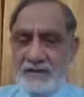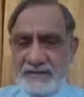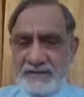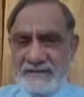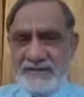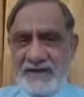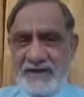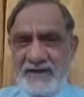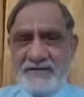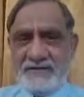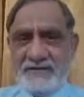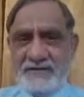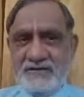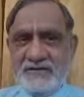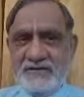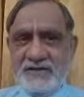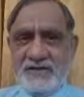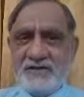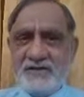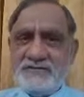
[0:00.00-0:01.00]
That
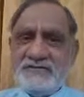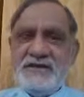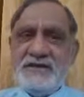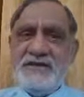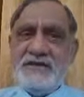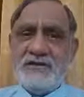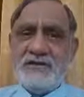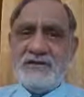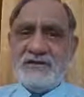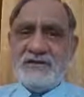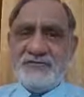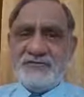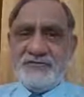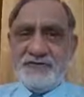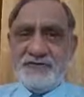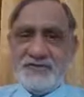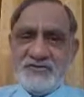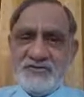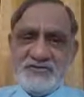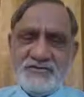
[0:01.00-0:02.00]
there are three
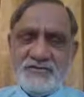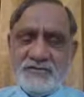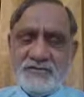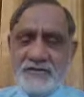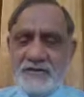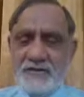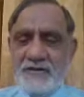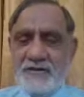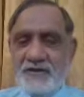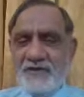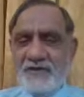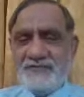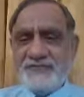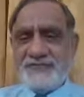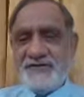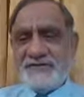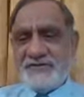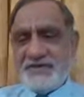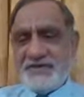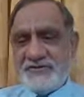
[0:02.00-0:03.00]
classifications of
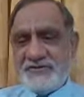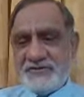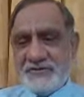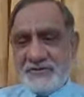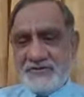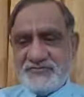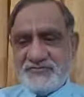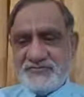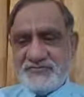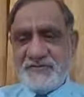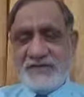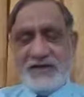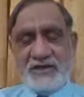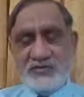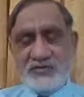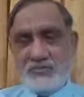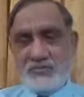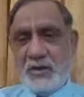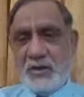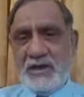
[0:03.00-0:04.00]
such expression
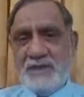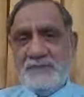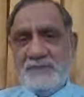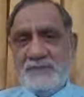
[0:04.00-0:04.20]
as well.